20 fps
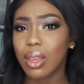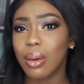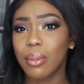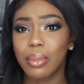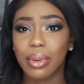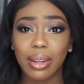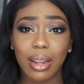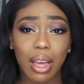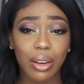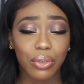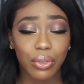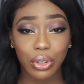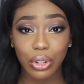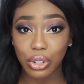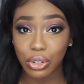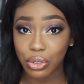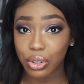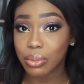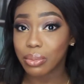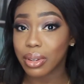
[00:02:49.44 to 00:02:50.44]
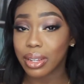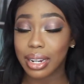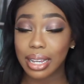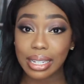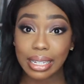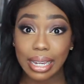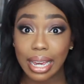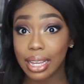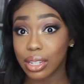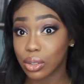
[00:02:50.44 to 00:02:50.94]
but not for a treatment. I
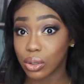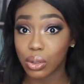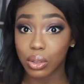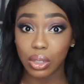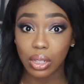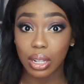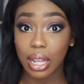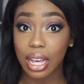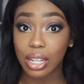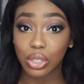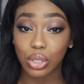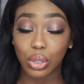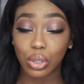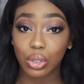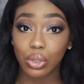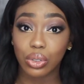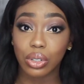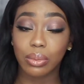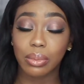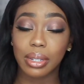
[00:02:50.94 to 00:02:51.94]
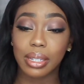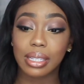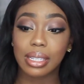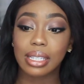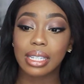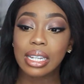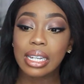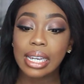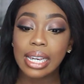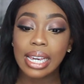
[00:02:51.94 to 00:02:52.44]
canceled the last two
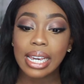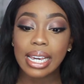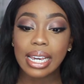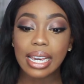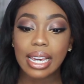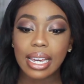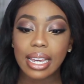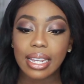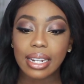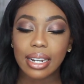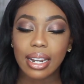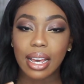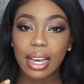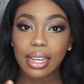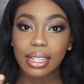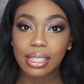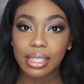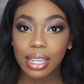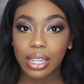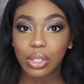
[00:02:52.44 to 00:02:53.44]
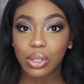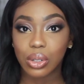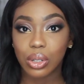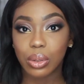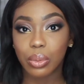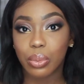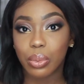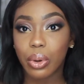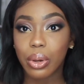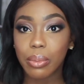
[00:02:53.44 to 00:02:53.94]
treatments and I scheduled
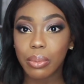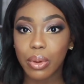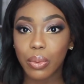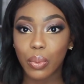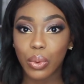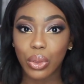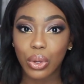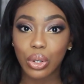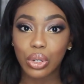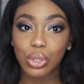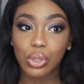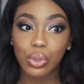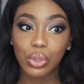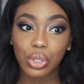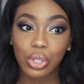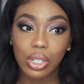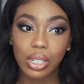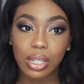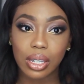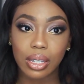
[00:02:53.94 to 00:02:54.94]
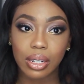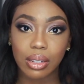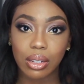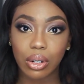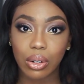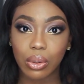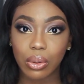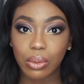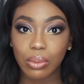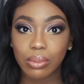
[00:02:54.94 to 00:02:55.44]
an appointment with her so she can, you
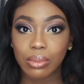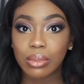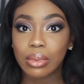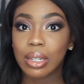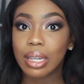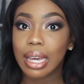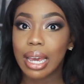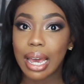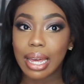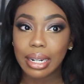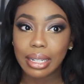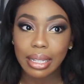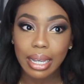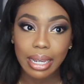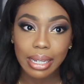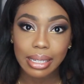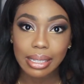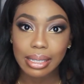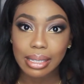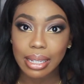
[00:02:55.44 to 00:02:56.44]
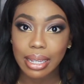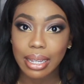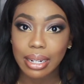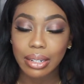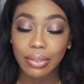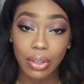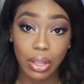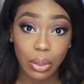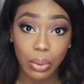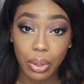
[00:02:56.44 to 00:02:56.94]
know, analyze and
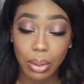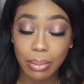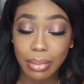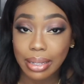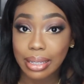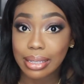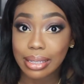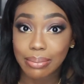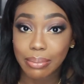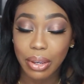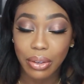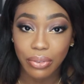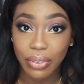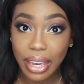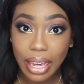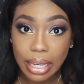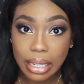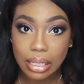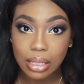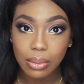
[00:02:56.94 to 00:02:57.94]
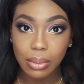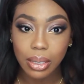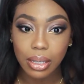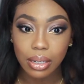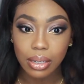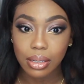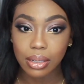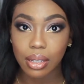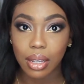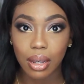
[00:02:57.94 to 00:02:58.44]
evaluate my, my face
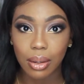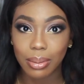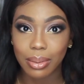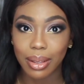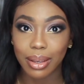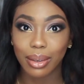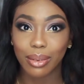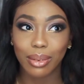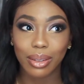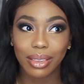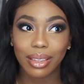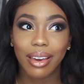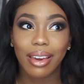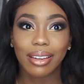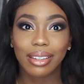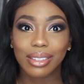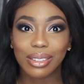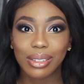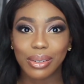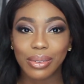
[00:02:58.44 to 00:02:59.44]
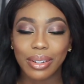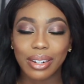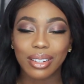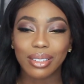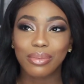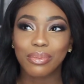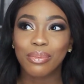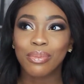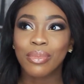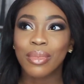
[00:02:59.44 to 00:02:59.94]
because I'm like, what the heck is going on?
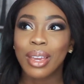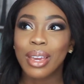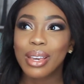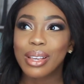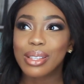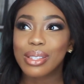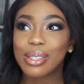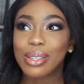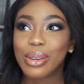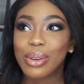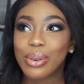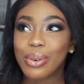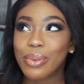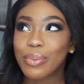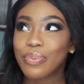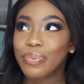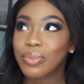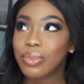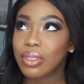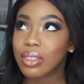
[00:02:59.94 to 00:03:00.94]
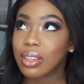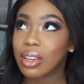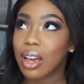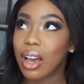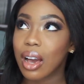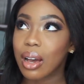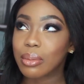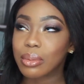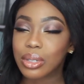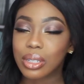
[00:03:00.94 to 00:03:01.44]
So
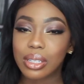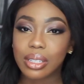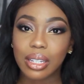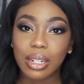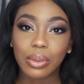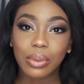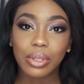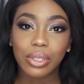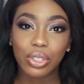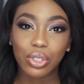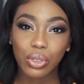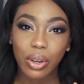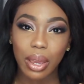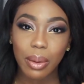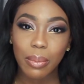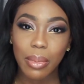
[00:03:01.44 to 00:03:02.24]
um, she said it was dry